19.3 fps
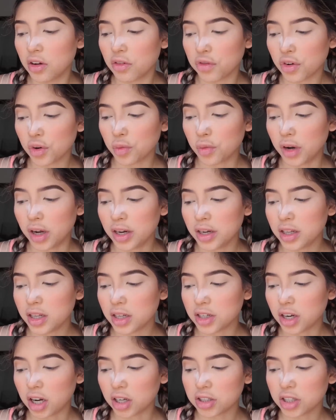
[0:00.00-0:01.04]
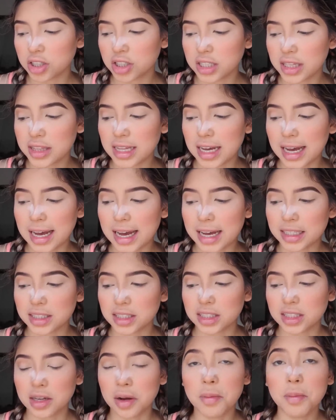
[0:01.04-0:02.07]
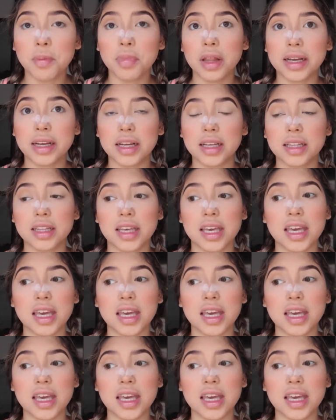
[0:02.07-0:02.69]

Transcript: for one, the doctor said that at some like